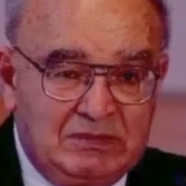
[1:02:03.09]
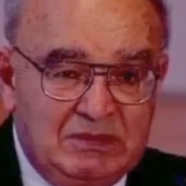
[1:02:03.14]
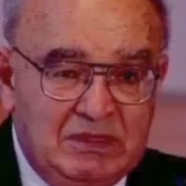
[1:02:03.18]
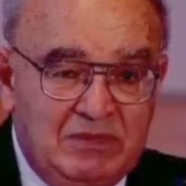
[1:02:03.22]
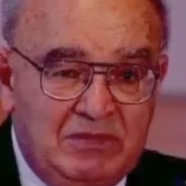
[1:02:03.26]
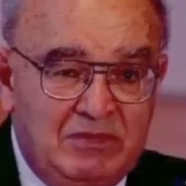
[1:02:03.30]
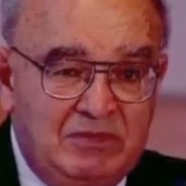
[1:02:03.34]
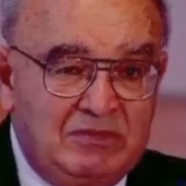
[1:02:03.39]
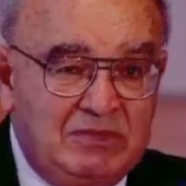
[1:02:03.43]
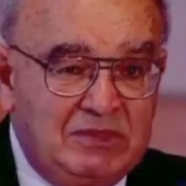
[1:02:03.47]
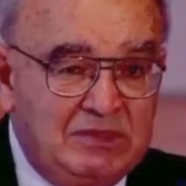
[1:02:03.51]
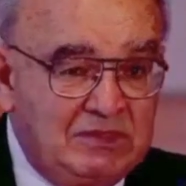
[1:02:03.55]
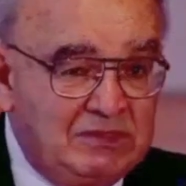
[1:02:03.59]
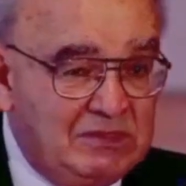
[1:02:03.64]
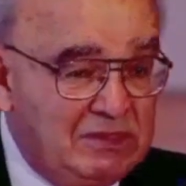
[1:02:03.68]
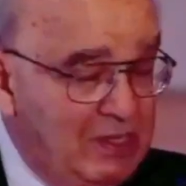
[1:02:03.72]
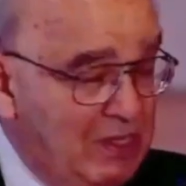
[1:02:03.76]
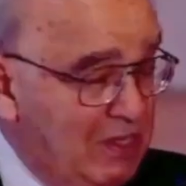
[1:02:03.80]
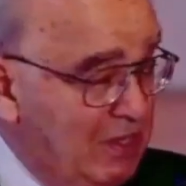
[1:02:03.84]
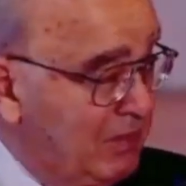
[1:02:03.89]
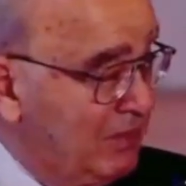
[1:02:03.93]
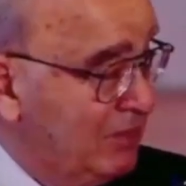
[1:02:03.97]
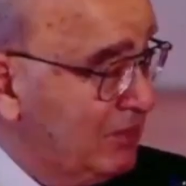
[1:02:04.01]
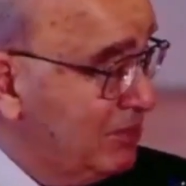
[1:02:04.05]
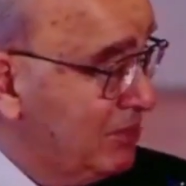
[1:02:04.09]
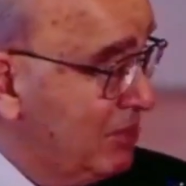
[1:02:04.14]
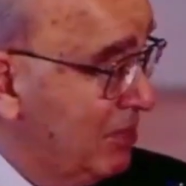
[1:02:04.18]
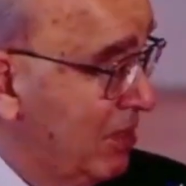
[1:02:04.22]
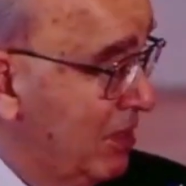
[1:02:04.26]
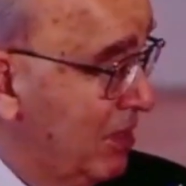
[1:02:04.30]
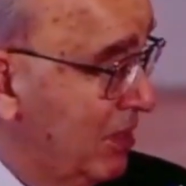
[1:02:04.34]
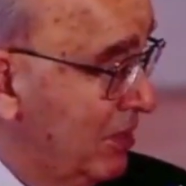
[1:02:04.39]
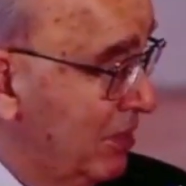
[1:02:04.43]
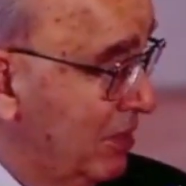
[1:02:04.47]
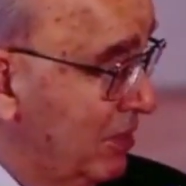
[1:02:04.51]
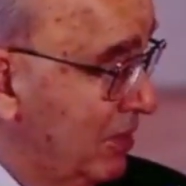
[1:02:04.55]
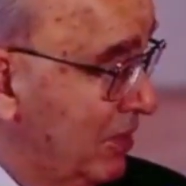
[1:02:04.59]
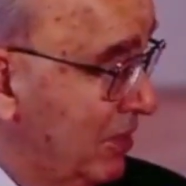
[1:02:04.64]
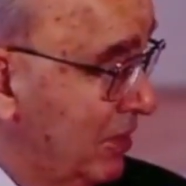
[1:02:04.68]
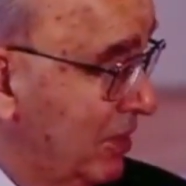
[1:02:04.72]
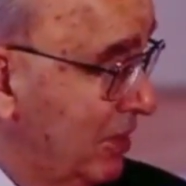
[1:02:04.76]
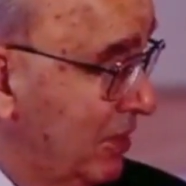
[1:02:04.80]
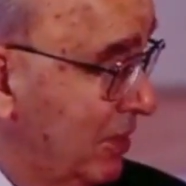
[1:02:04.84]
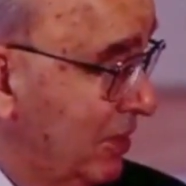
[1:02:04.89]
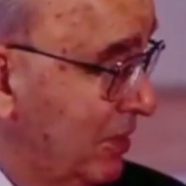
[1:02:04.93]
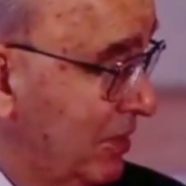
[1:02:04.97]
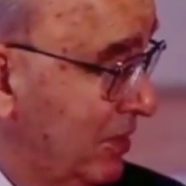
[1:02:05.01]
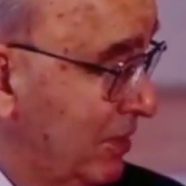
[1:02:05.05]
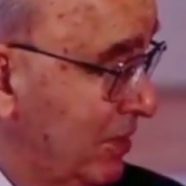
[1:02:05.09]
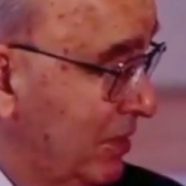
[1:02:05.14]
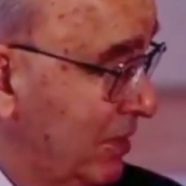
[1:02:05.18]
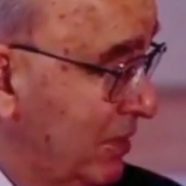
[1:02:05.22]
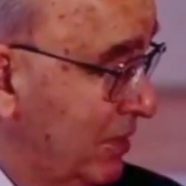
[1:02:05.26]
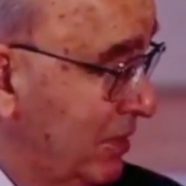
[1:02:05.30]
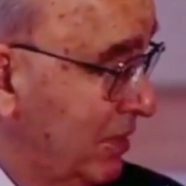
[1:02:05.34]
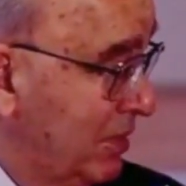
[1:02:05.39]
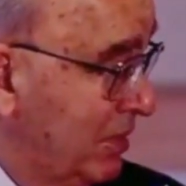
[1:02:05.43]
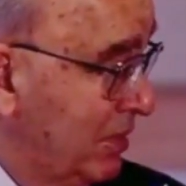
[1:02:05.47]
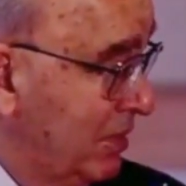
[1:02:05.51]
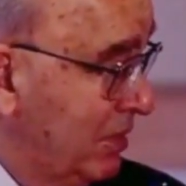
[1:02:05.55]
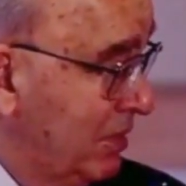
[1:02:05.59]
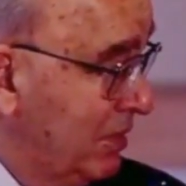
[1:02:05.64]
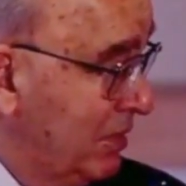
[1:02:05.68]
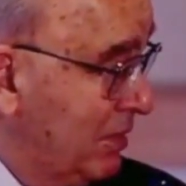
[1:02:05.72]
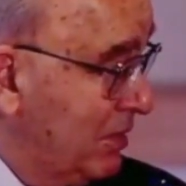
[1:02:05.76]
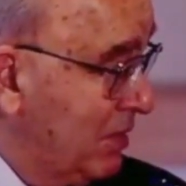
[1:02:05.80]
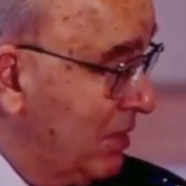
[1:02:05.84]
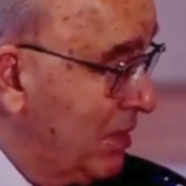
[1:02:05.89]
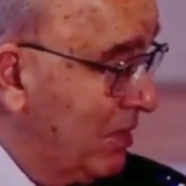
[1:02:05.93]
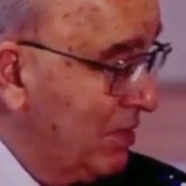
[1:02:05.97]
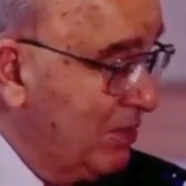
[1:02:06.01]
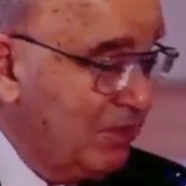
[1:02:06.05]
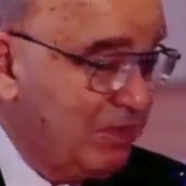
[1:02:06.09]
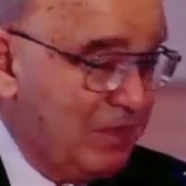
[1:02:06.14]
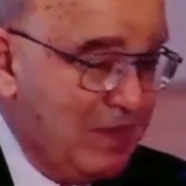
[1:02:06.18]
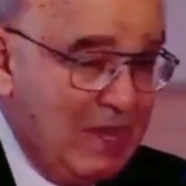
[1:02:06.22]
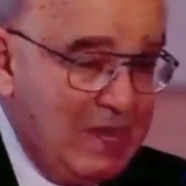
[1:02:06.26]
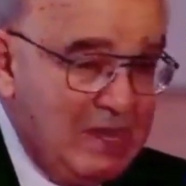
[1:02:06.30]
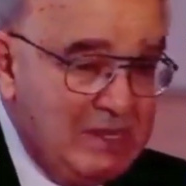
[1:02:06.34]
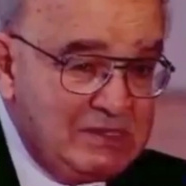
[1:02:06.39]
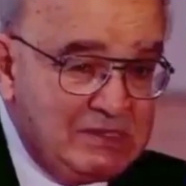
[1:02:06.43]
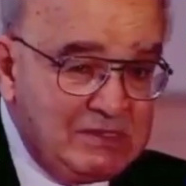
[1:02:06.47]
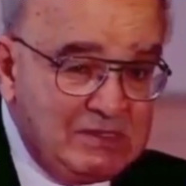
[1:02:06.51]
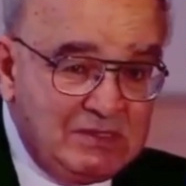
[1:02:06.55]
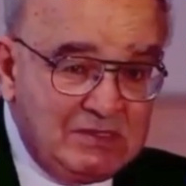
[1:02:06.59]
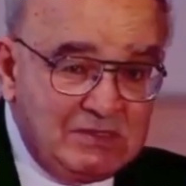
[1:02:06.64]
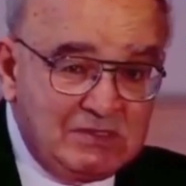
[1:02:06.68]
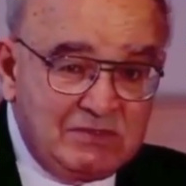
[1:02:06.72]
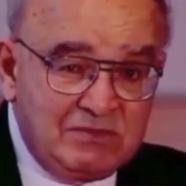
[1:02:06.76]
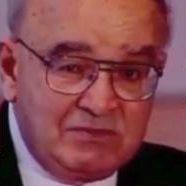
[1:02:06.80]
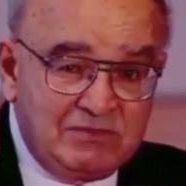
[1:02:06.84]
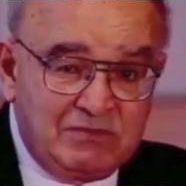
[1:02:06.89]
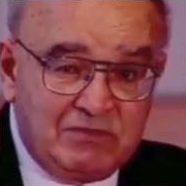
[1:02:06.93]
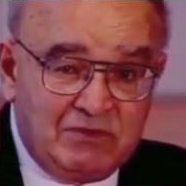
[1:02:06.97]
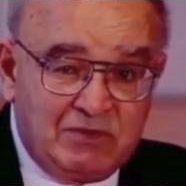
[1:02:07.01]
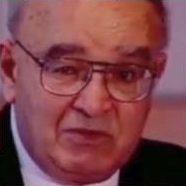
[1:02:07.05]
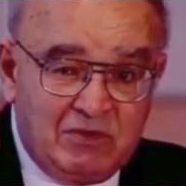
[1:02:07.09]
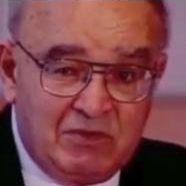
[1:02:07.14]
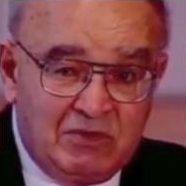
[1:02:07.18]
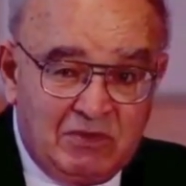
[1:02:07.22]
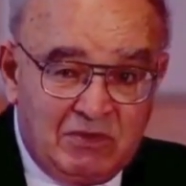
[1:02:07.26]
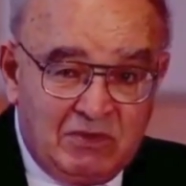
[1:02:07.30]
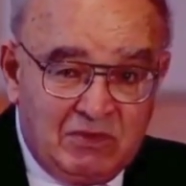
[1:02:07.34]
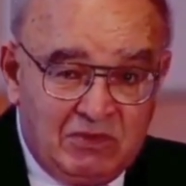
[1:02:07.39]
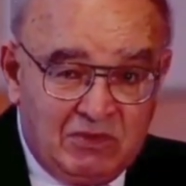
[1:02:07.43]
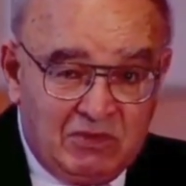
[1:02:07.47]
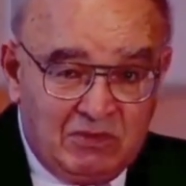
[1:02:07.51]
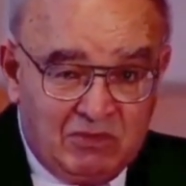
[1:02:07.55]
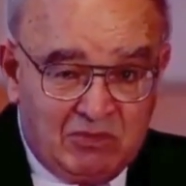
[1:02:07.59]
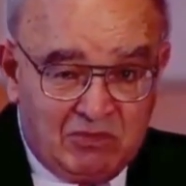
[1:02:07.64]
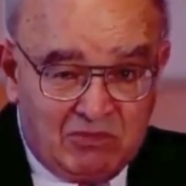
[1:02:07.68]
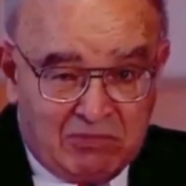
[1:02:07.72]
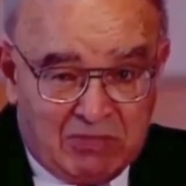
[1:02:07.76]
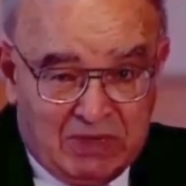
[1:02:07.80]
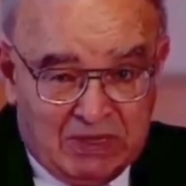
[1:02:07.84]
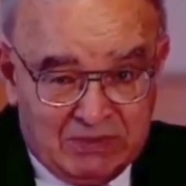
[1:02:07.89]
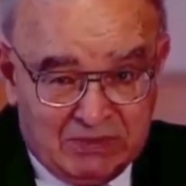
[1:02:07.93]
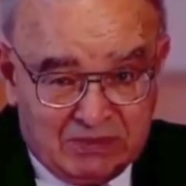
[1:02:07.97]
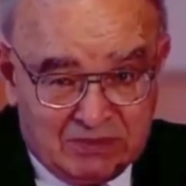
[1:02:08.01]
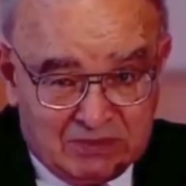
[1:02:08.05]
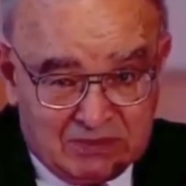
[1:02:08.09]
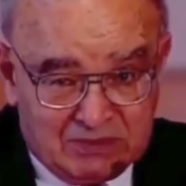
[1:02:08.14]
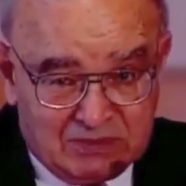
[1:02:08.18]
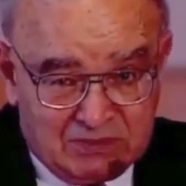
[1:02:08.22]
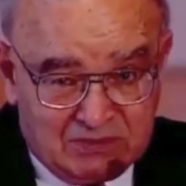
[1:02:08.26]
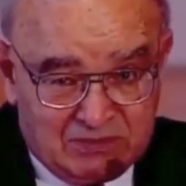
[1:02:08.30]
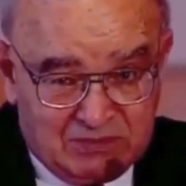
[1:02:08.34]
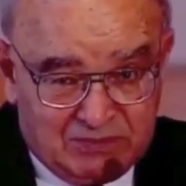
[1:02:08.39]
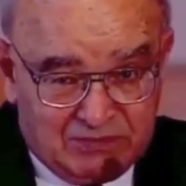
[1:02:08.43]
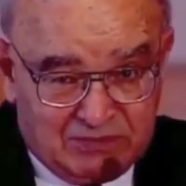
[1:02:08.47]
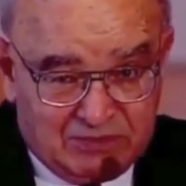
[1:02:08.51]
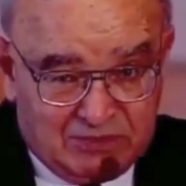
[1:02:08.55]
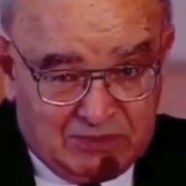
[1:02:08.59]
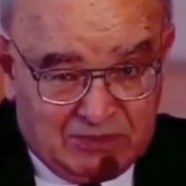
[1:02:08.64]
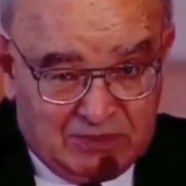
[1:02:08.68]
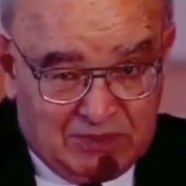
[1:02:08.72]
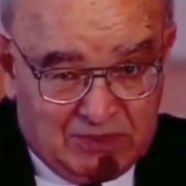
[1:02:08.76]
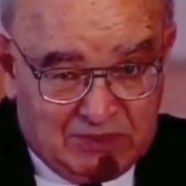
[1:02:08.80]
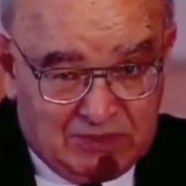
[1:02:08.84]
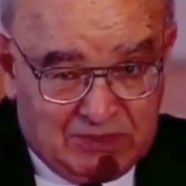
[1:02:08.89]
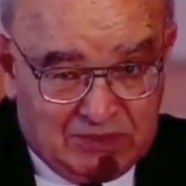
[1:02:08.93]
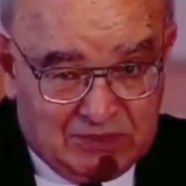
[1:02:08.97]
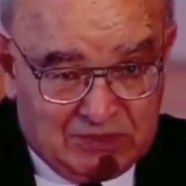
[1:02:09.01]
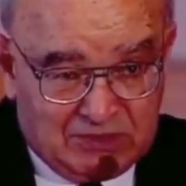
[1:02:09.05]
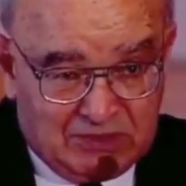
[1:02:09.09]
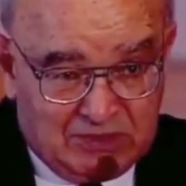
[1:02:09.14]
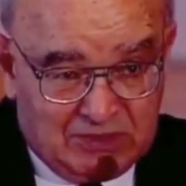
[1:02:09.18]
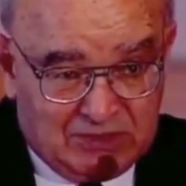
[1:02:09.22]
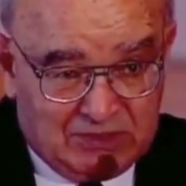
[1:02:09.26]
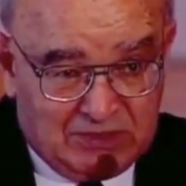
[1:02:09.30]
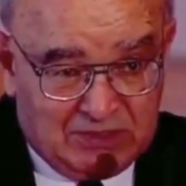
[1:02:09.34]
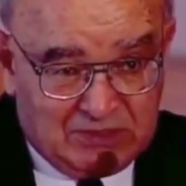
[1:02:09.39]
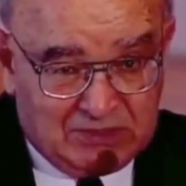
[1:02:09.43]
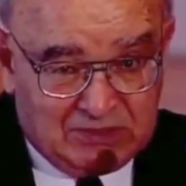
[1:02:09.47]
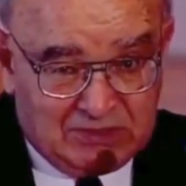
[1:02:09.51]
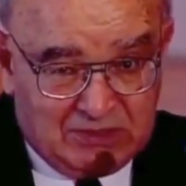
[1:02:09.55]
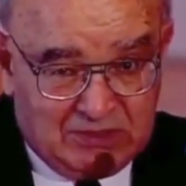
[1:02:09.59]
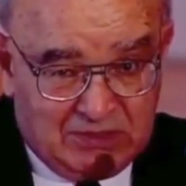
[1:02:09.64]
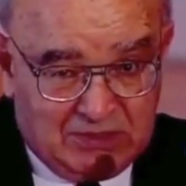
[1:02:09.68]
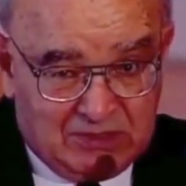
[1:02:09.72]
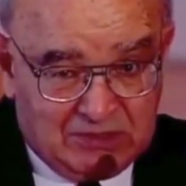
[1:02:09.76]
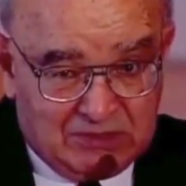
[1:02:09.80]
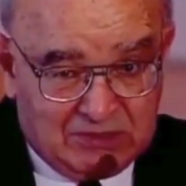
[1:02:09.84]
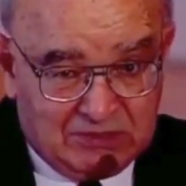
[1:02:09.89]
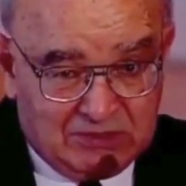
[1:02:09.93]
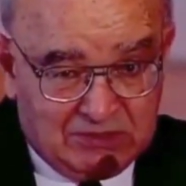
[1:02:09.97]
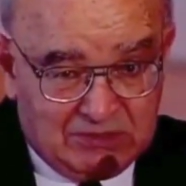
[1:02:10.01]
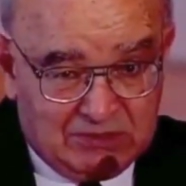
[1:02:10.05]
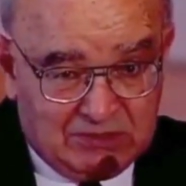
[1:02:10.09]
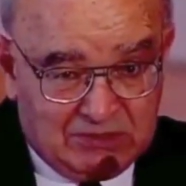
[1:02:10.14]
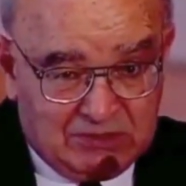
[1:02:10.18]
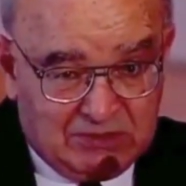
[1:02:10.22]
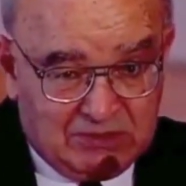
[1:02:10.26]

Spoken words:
Some of these elements are on passage for months before they reach their destination.